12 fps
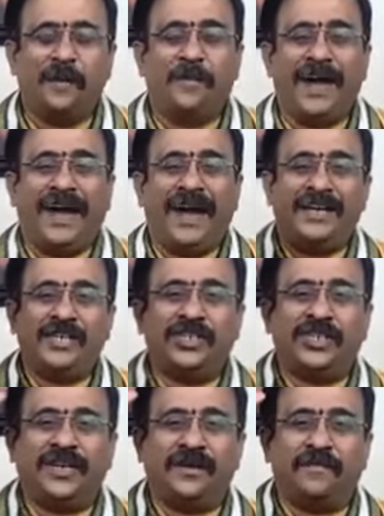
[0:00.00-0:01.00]
My
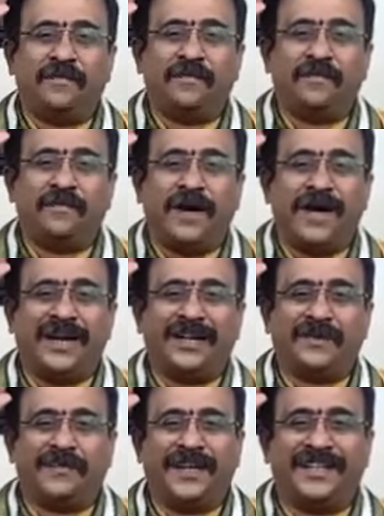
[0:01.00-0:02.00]
ancient
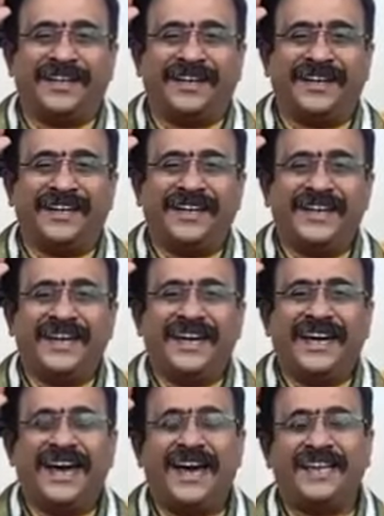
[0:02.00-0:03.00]
Bharat Mata
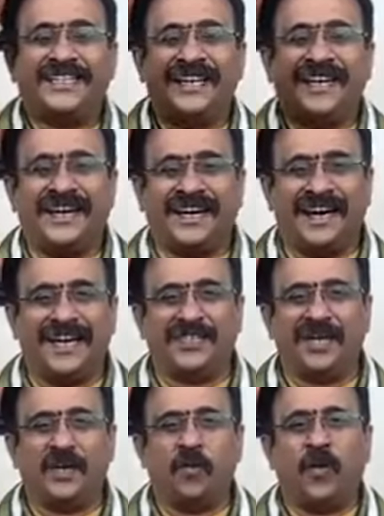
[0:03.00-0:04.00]
has
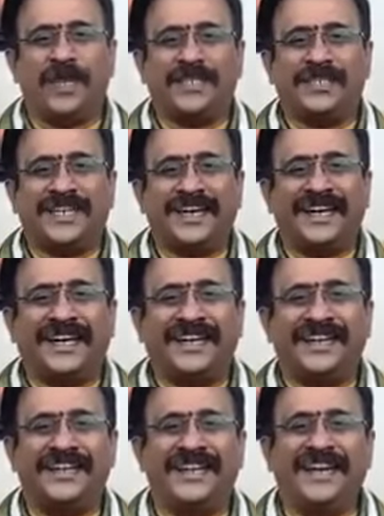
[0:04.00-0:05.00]
arisen once
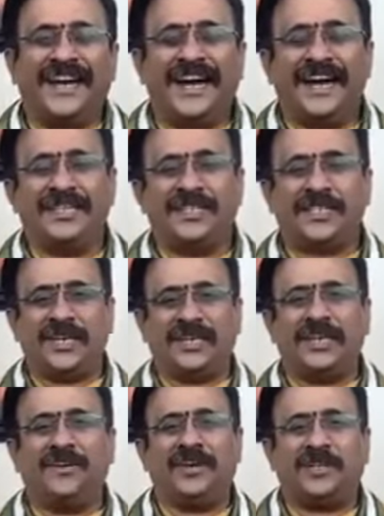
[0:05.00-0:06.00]
again and
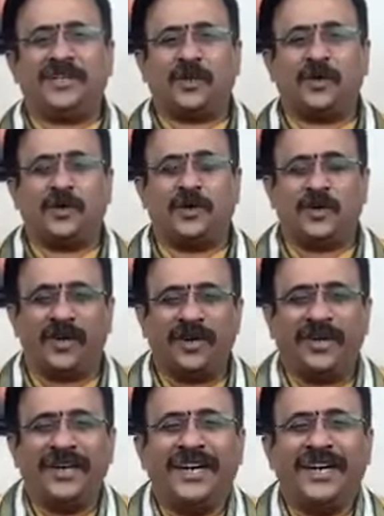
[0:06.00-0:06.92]
sitting on a throne,